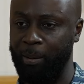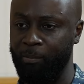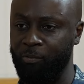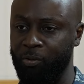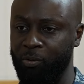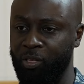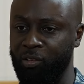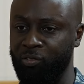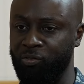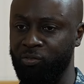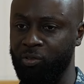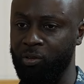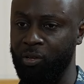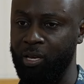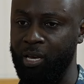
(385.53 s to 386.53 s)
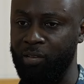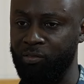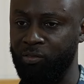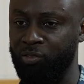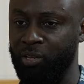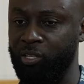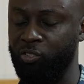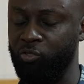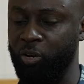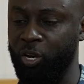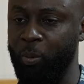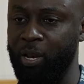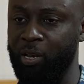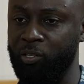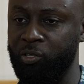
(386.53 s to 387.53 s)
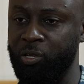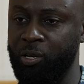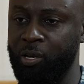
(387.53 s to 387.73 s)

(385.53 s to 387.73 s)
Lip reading: for this exercise Tradewinds.